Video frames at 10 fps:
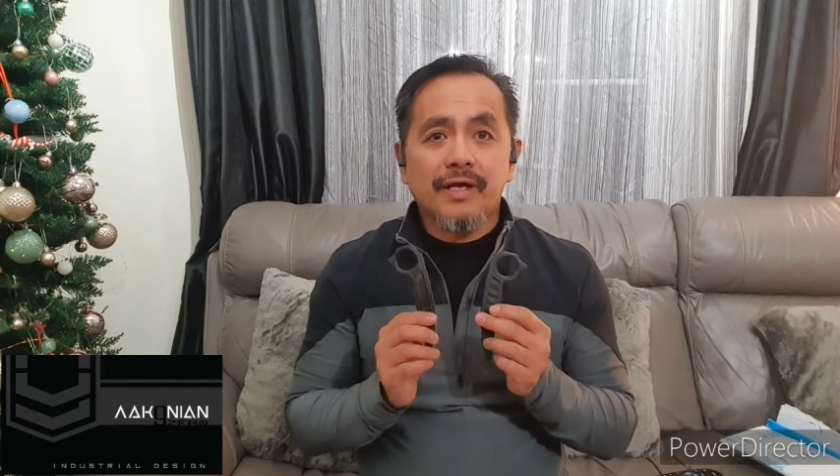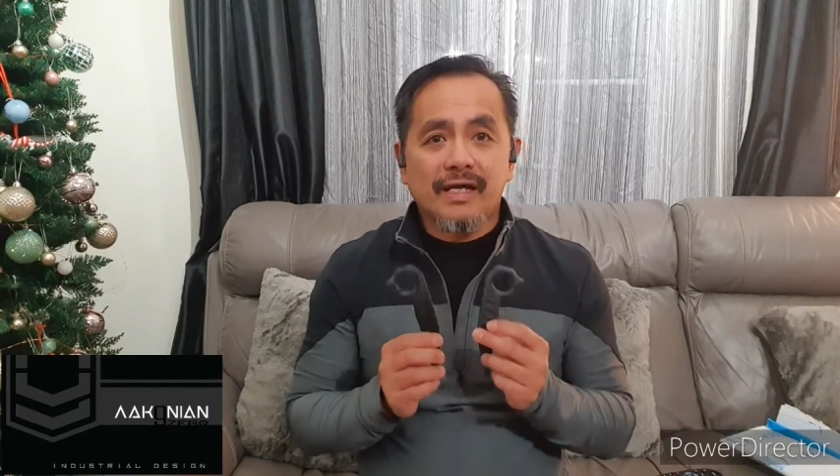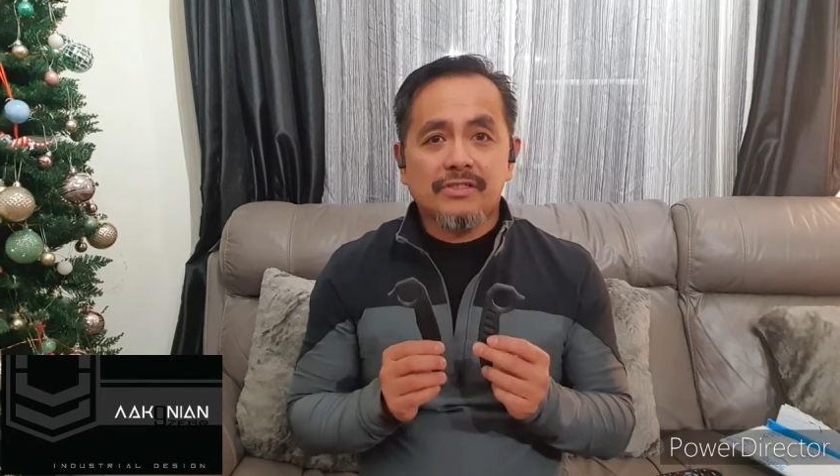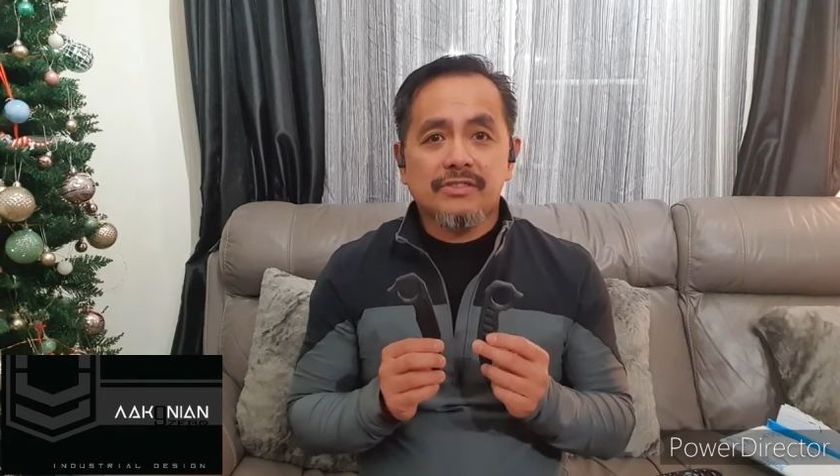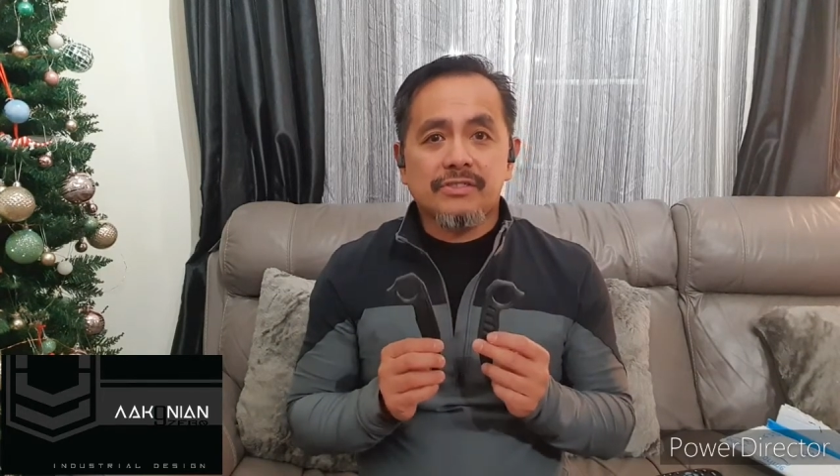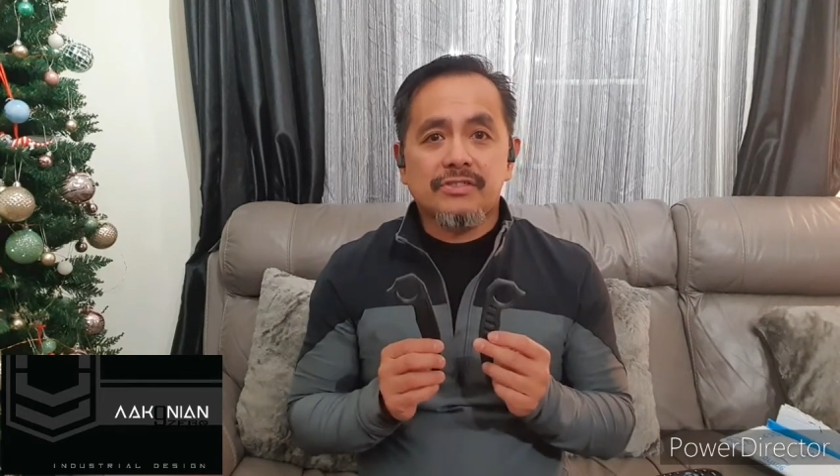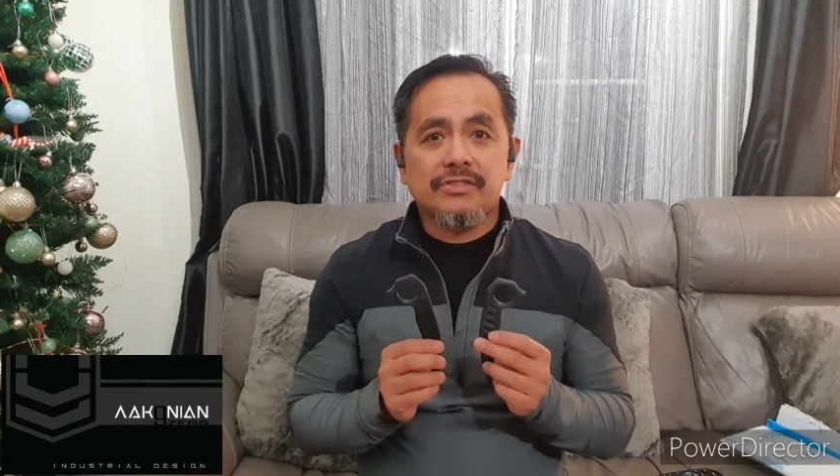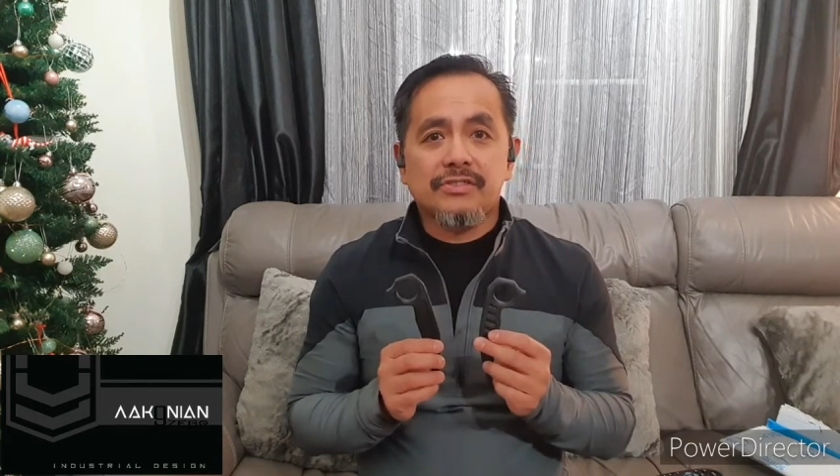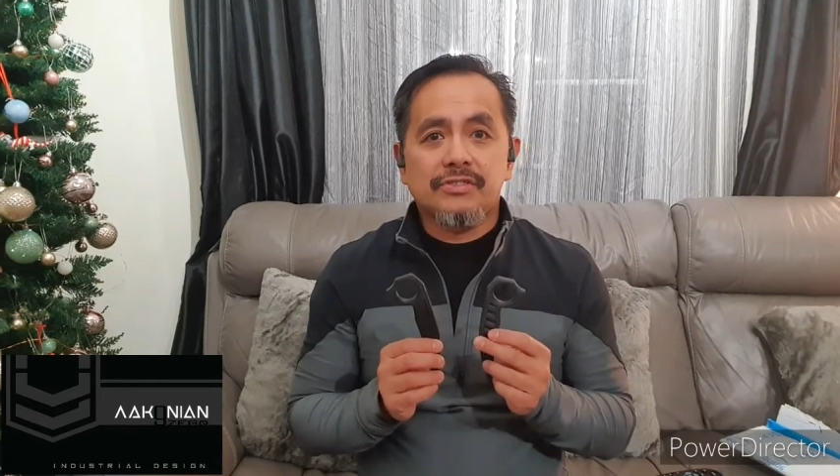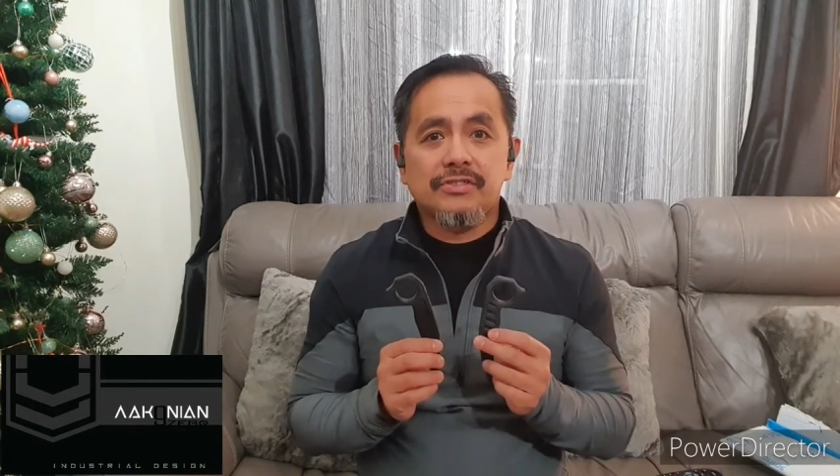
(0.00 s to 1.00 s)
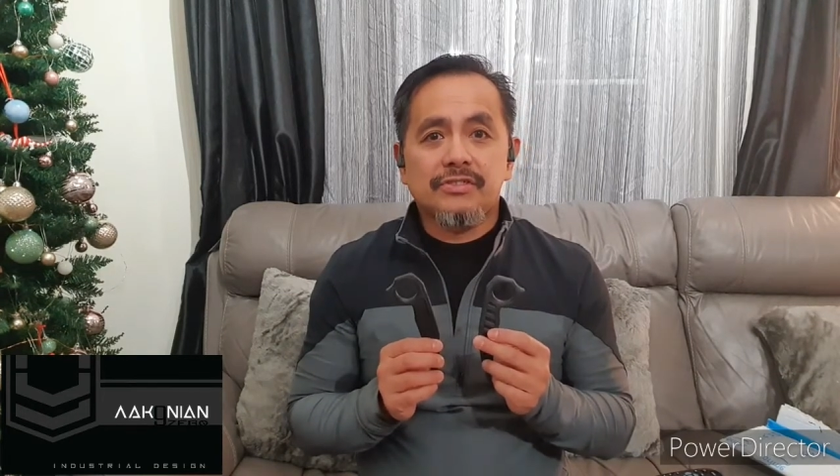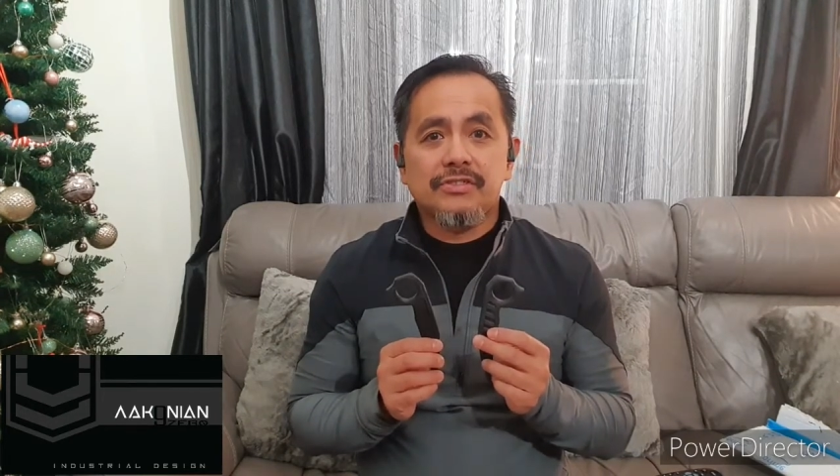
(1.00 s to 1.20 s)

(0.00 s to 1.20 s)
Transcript: actions.